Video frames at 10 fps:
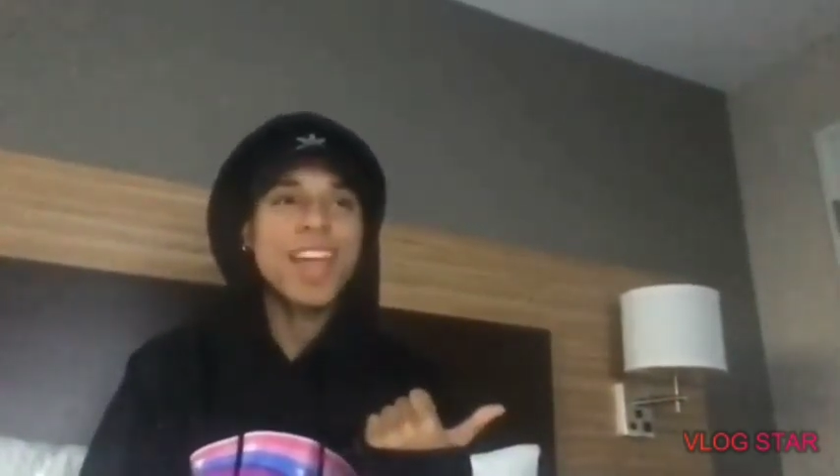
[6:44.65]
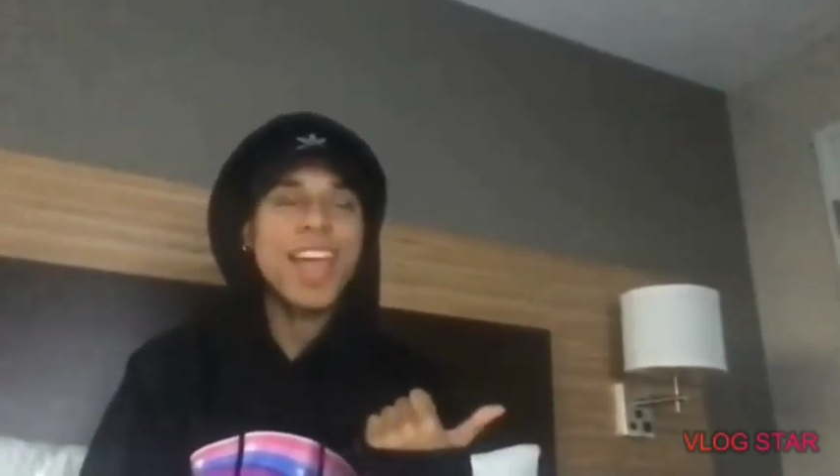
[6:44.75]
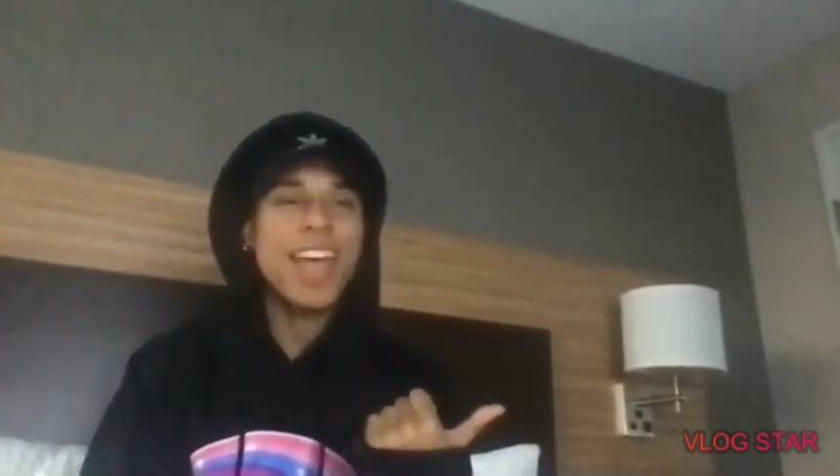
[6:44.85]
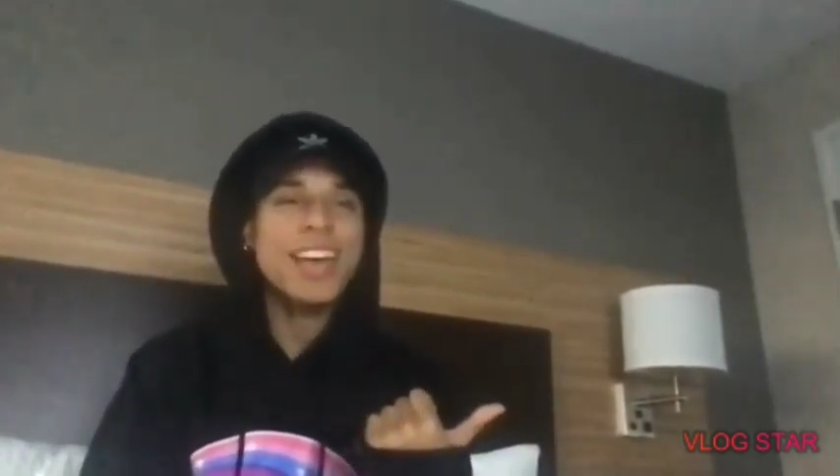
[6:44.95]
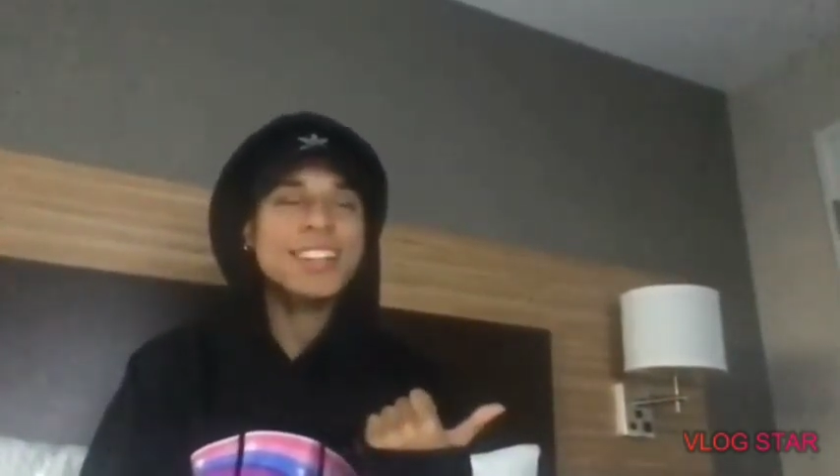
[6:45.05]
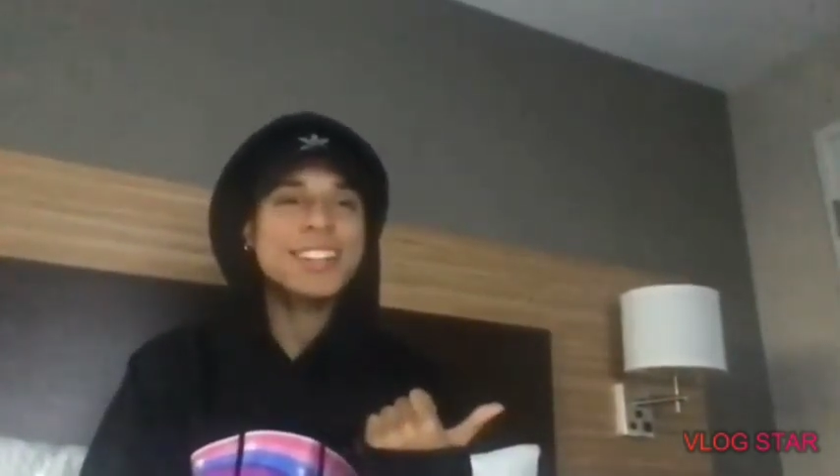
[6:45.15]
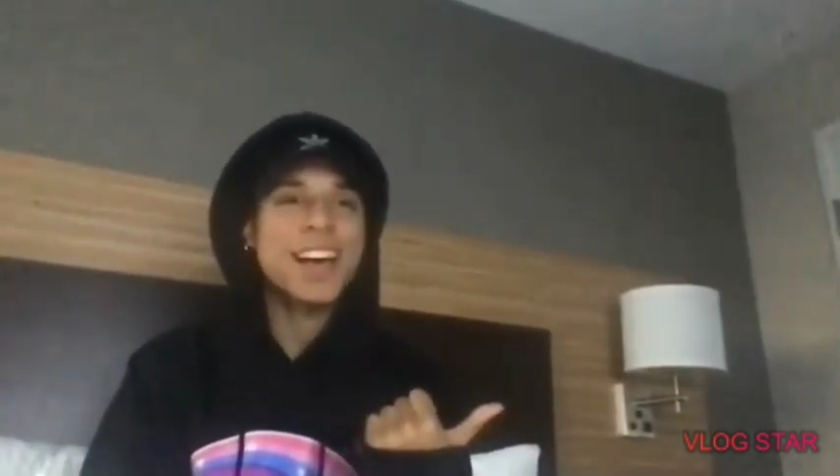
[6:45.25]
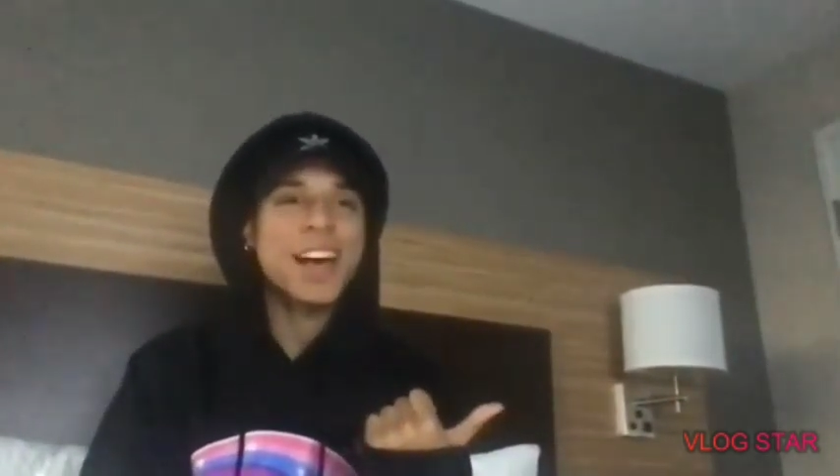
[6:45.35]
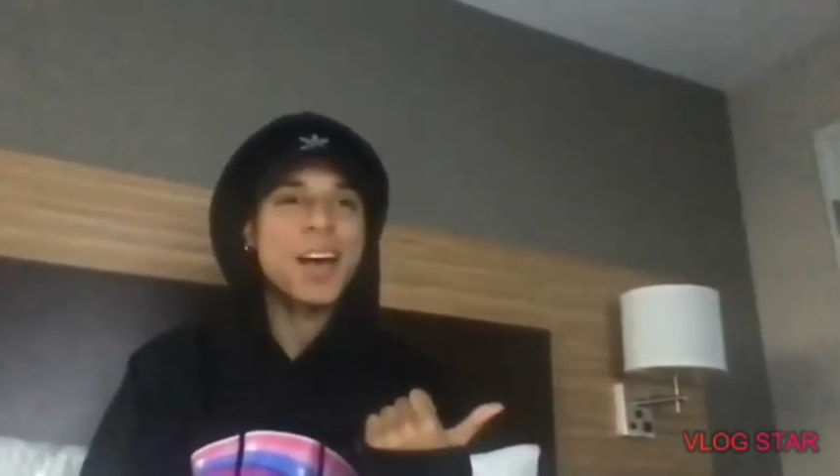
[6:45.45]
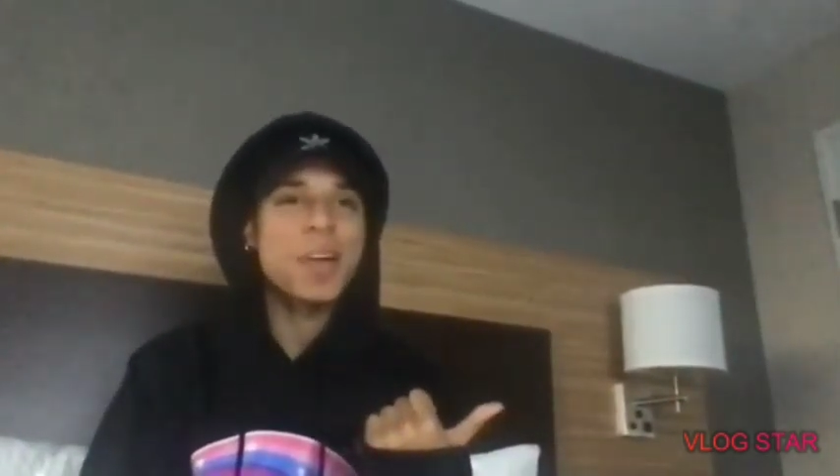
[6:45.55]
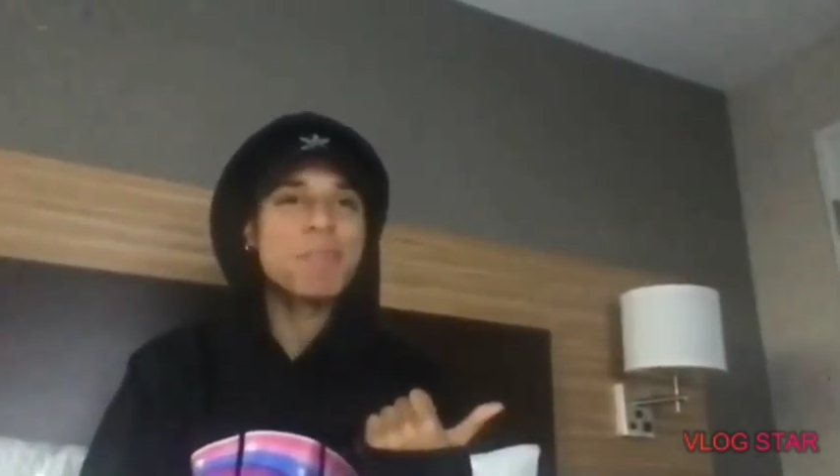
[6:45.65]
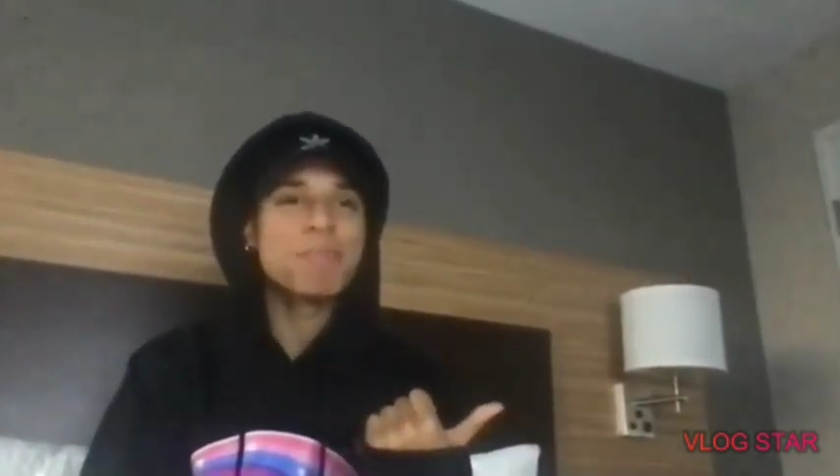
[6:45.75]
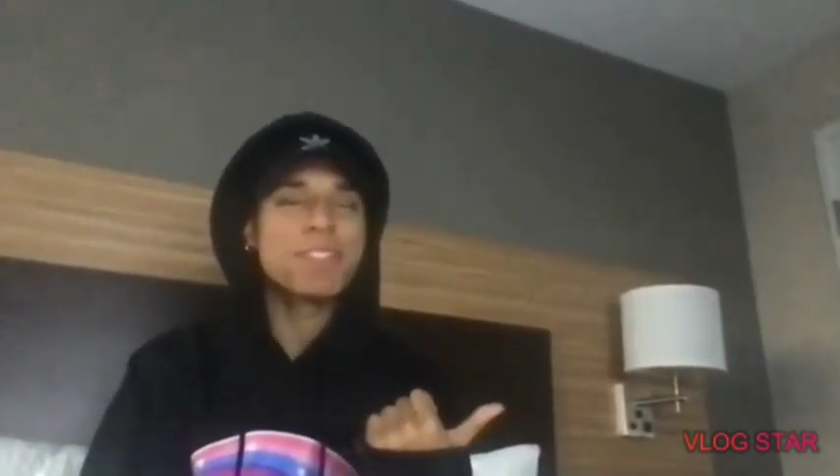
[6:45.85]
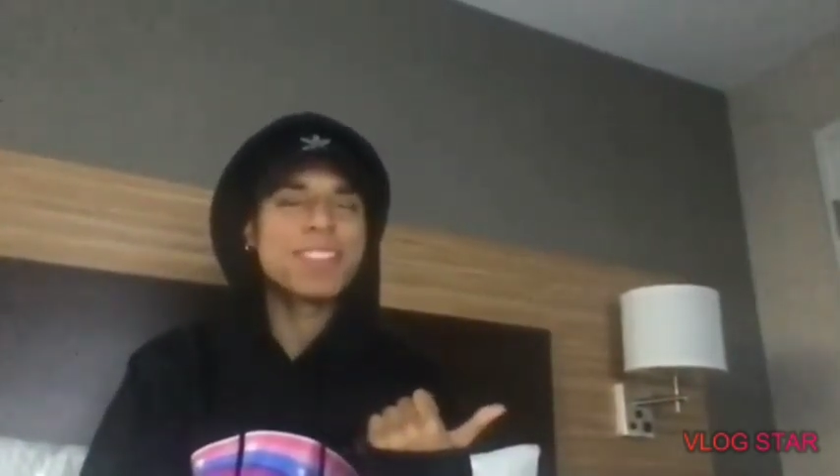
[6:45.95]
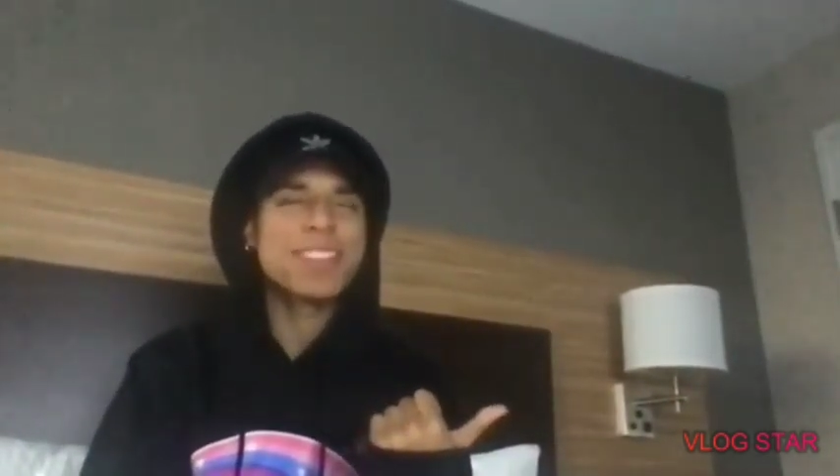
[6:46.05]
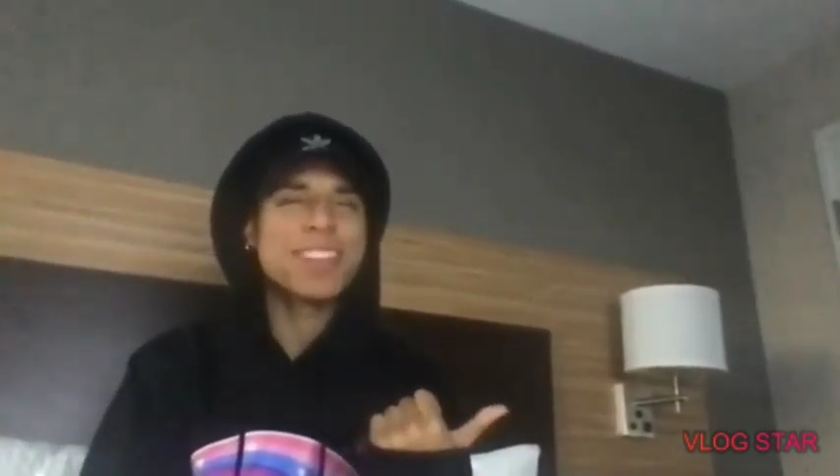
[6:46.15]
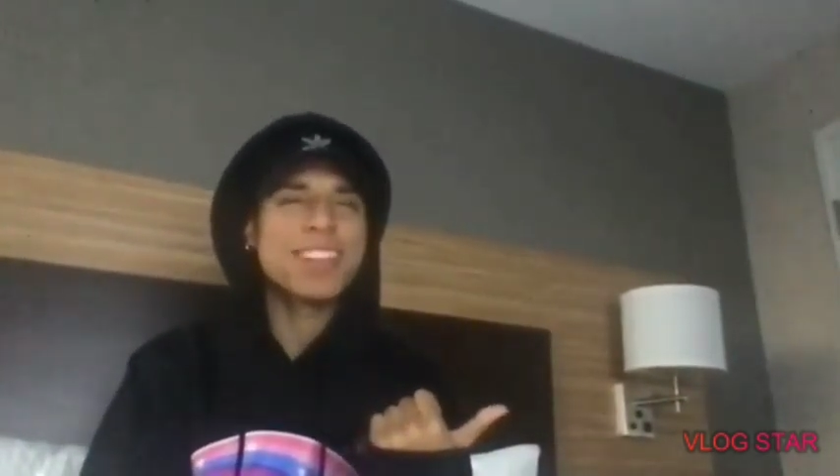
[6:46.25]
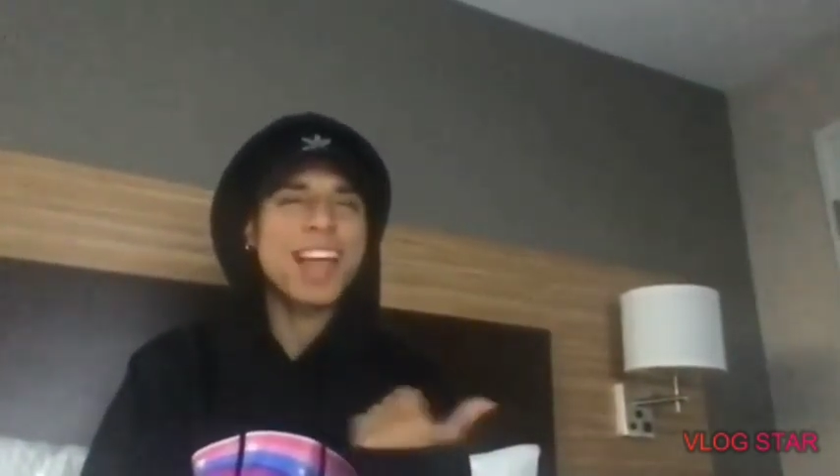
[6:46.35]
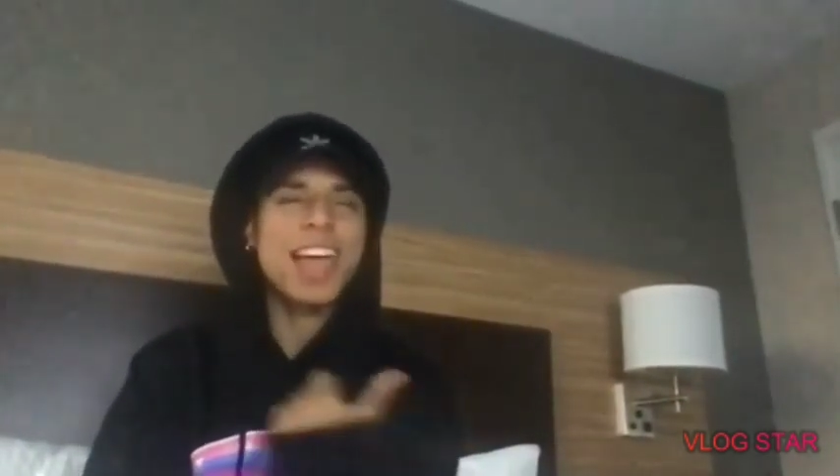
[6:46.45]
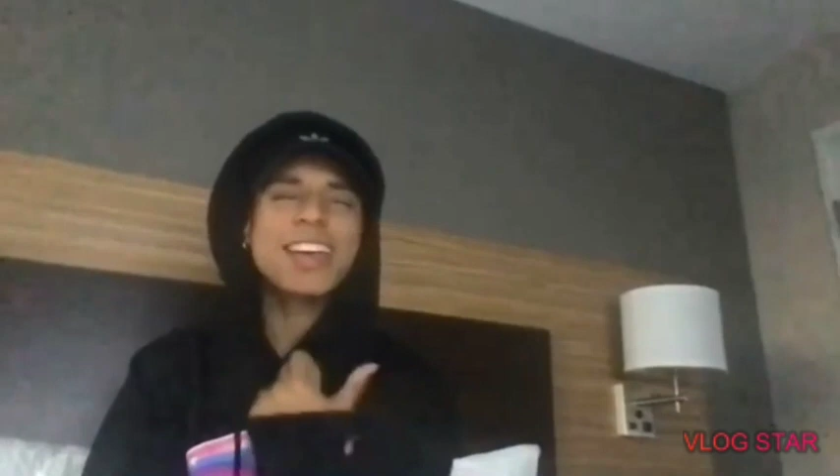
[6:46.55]
and
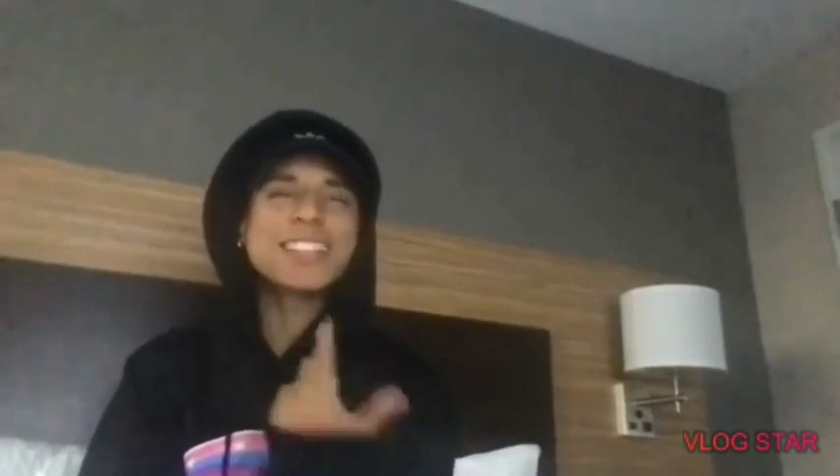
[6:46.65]
I get